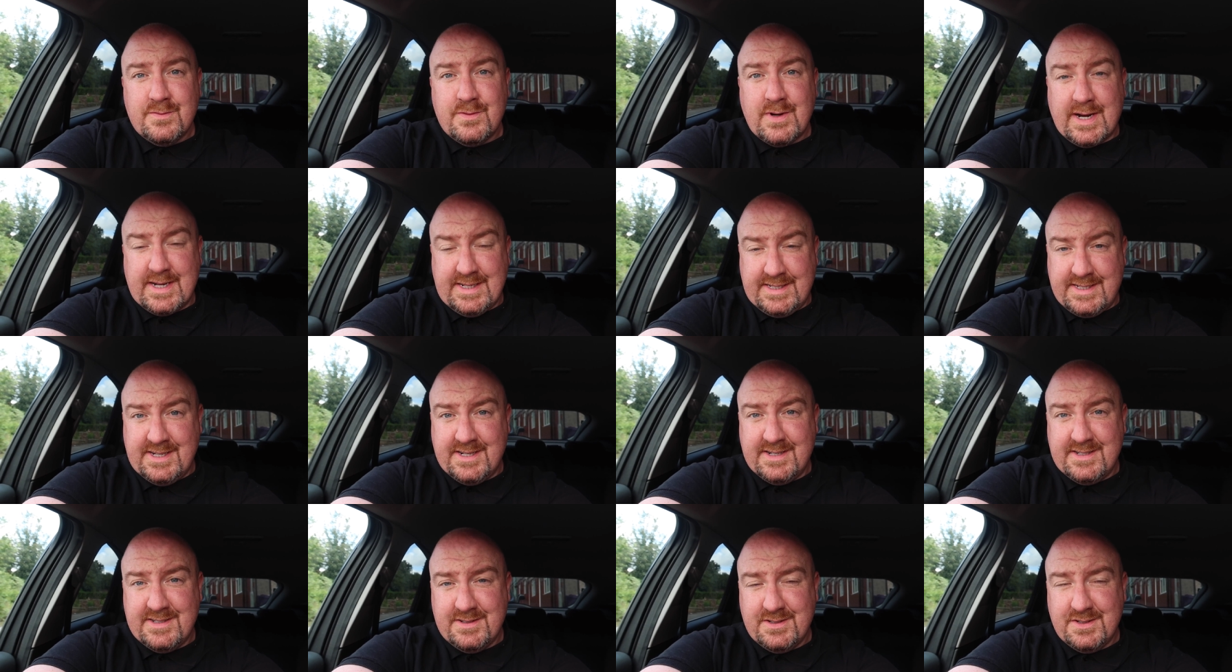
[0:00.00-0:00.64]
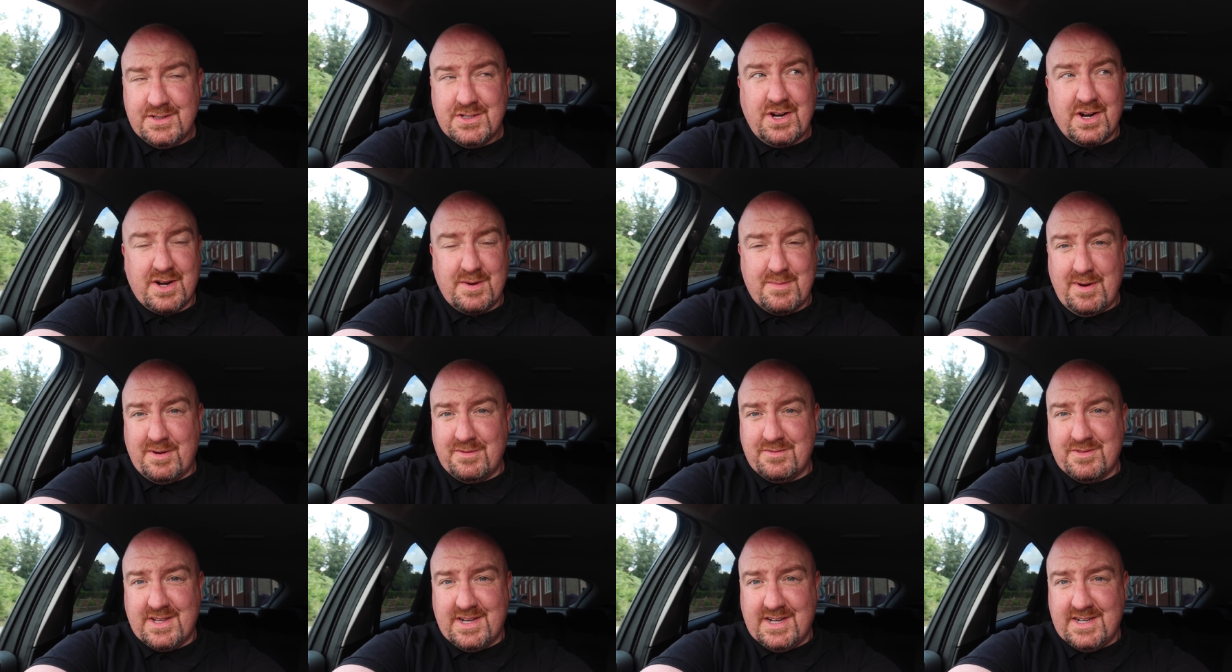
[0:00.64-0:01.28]
Right, sorry
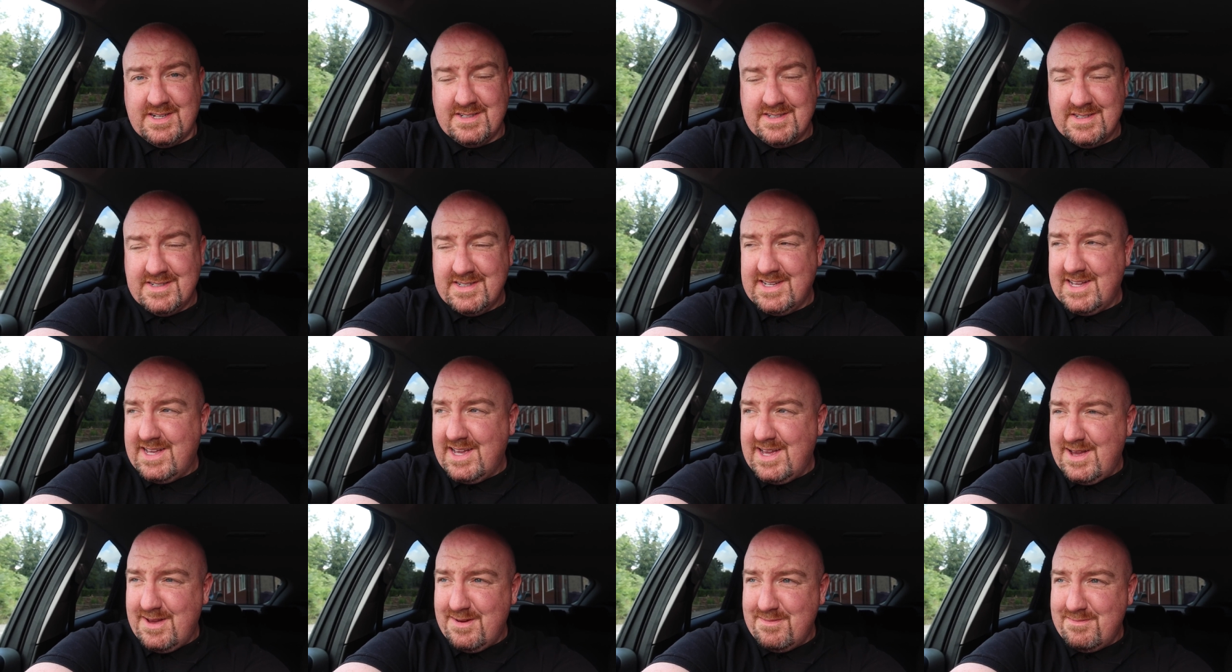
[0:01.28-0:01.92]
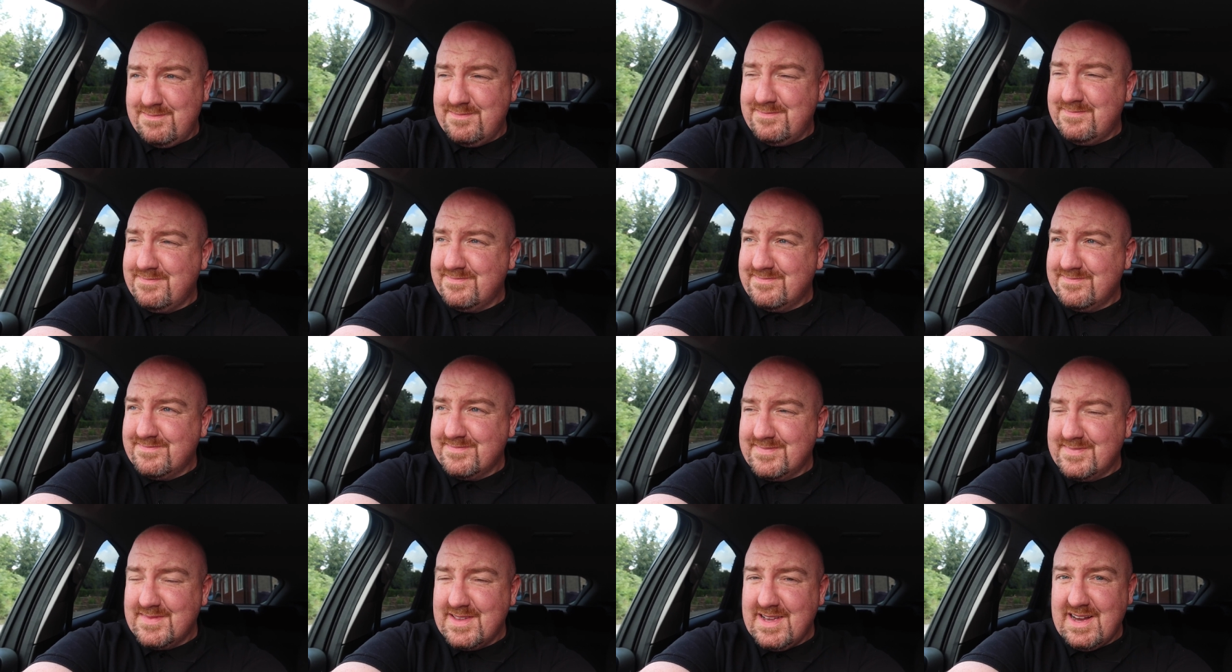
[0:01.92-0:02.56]
about that. Um,
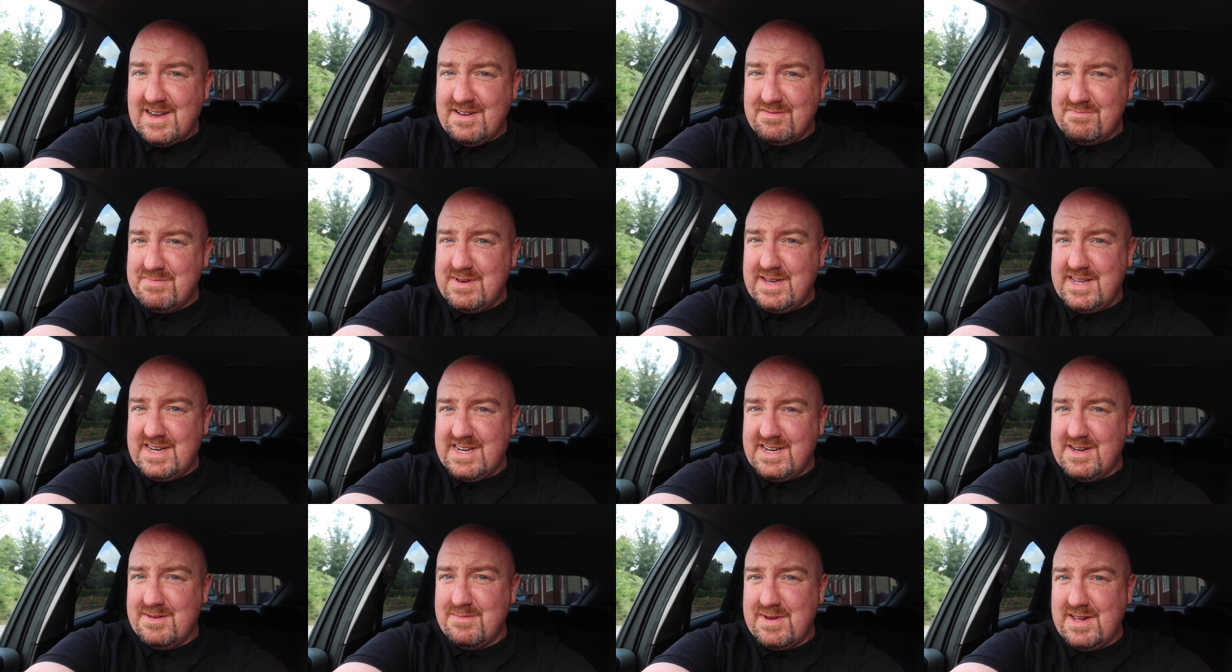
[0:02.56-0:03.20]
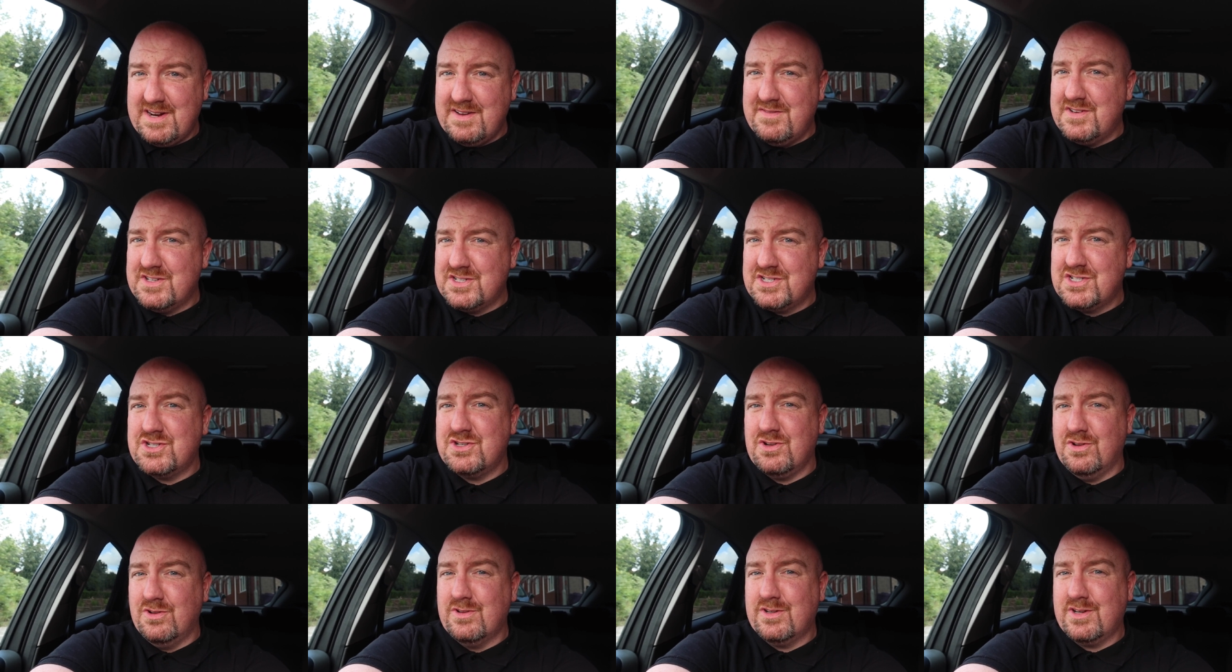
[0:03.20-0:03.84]
I've been in a bit of a
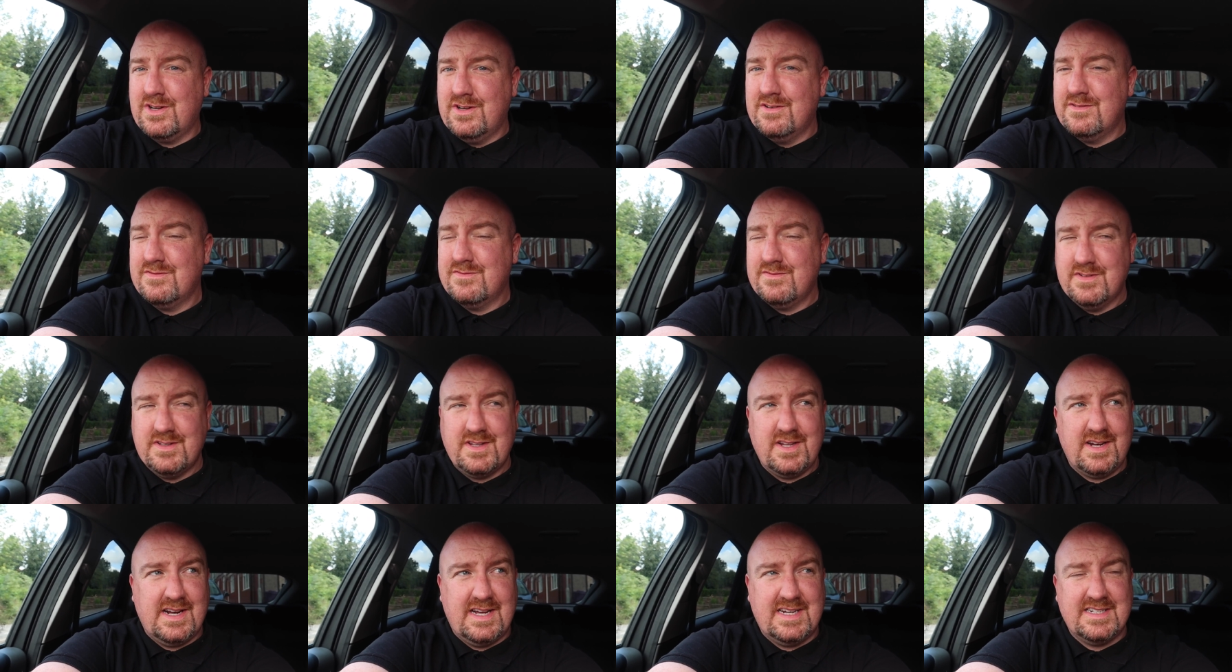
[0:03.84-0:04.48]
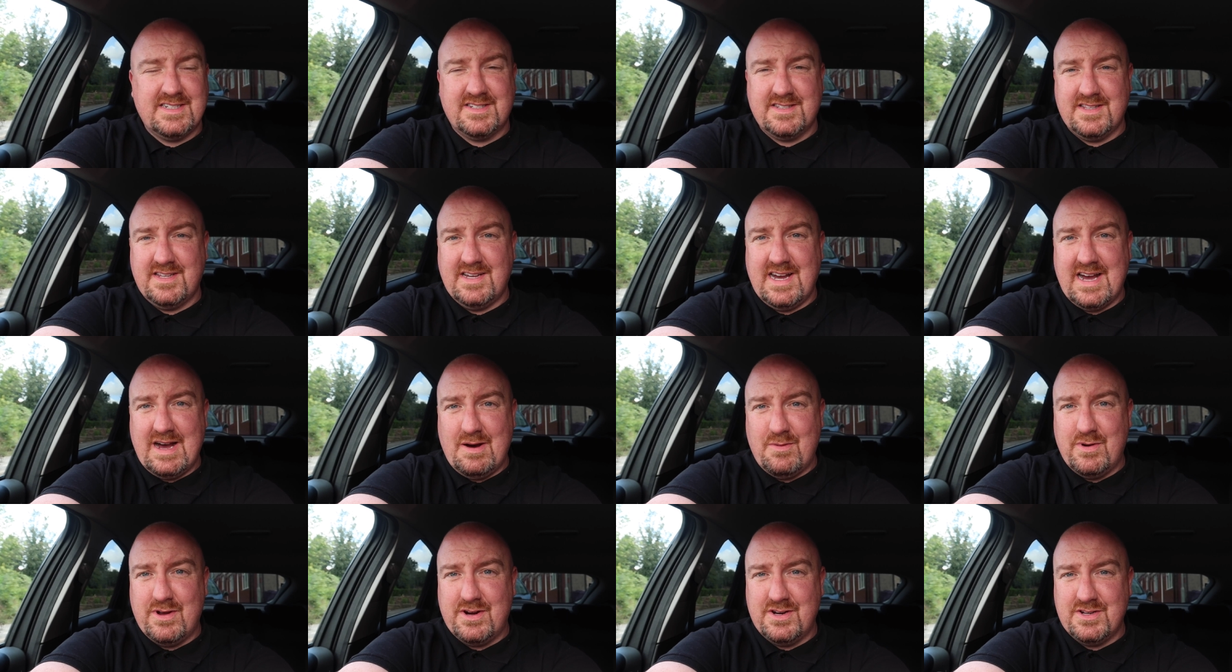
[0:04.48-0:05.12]
sulk for the last
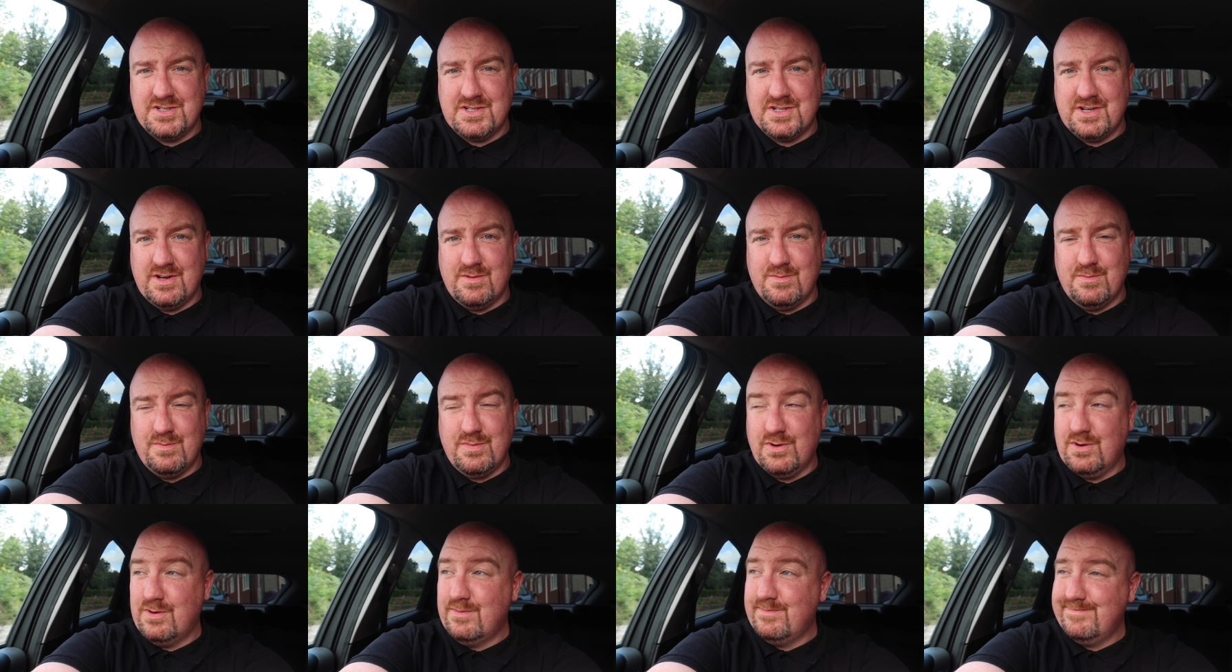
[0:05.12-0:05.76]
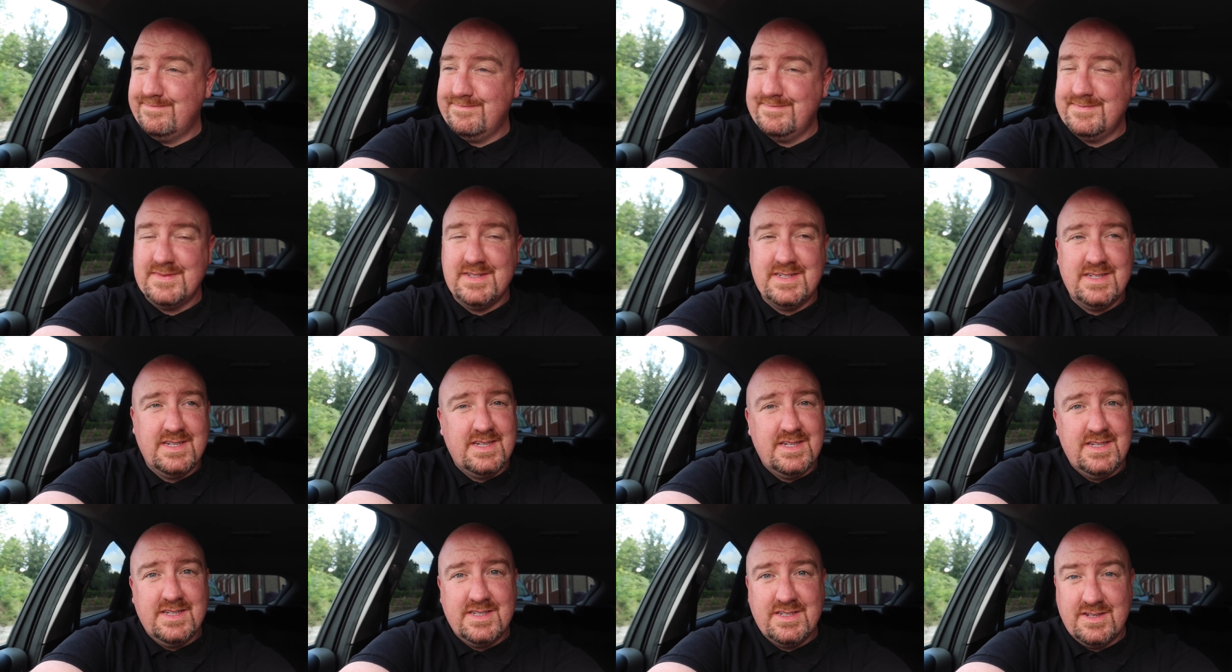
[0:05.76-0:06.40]
hour or so, but
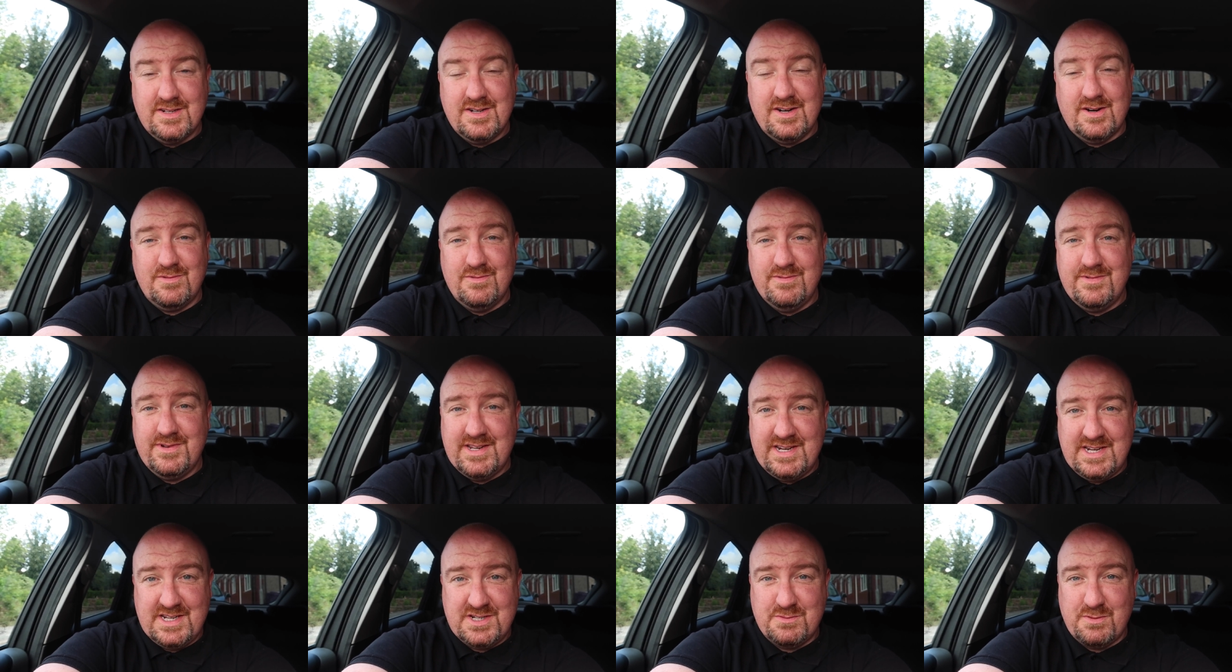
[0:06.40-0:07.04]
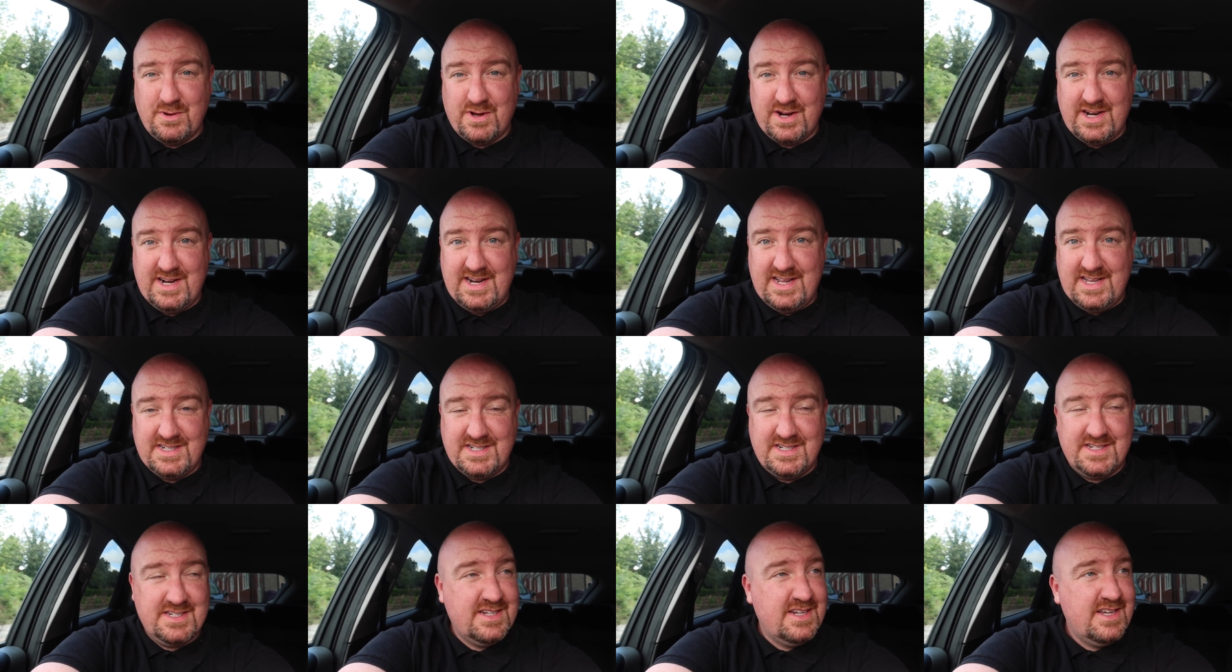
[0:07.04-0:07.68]
you know, it is what it
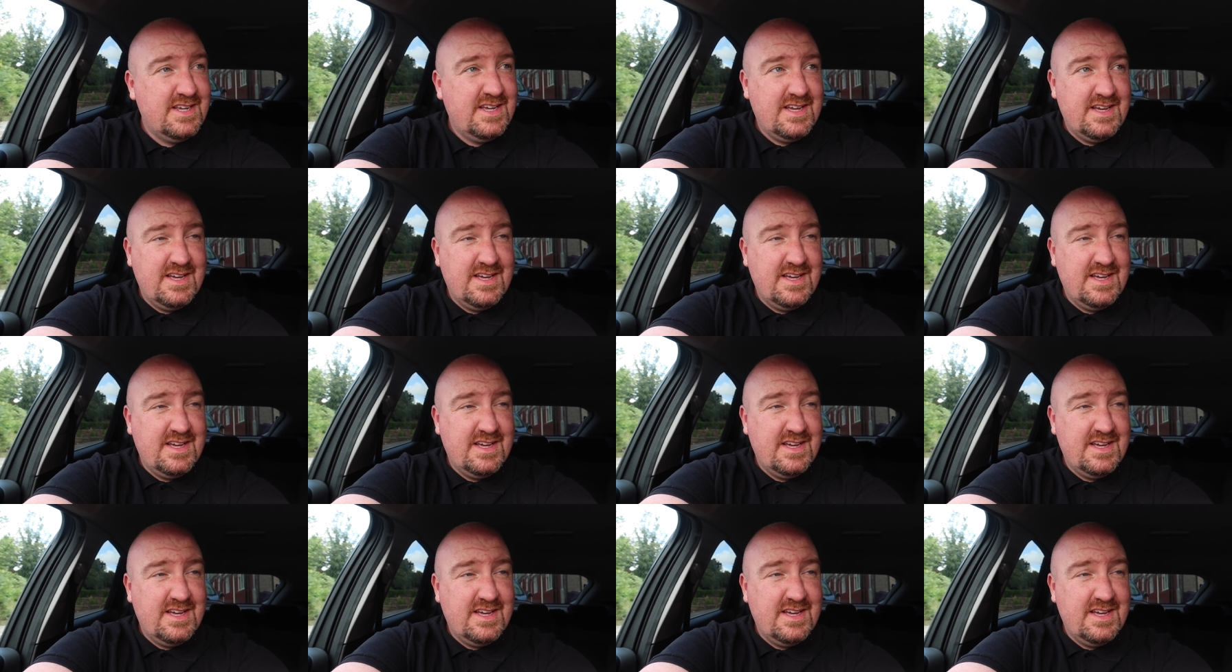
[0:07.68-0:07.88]
is.